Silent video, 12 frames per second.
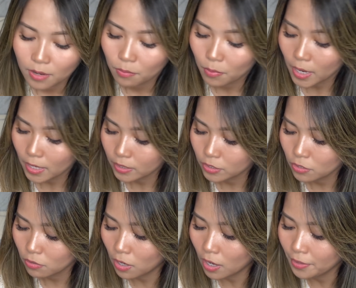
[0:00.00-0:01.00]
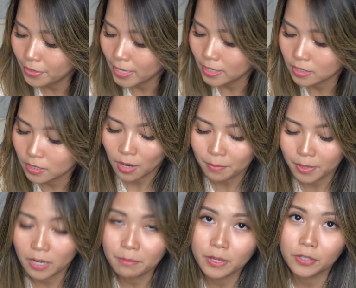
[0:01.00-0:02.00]
What do you call this? I'm
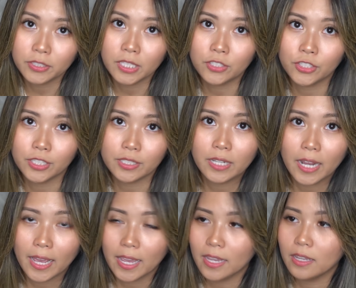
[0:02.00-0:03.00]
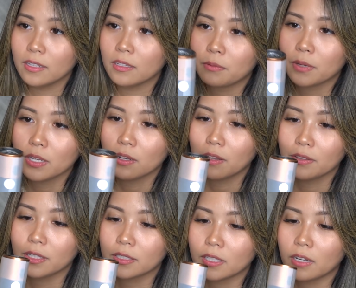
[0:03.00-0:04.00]
gonna be your teacher today. What do you call
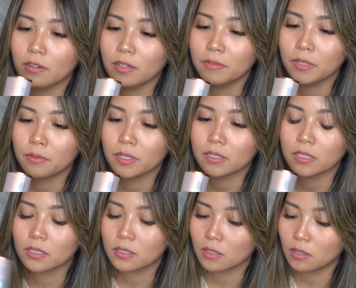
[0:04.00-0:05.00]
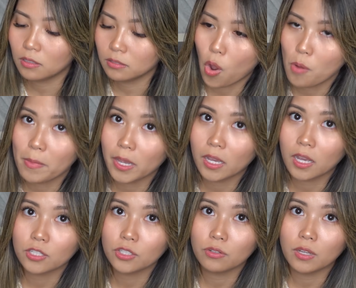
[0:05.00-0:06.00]
this? I don't even know what this is called. Oh my
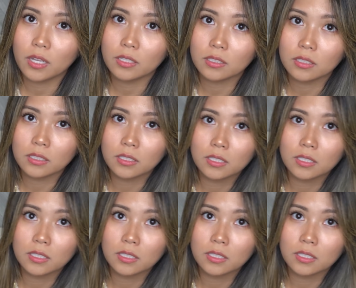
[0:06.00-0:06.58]
gosh, you guys.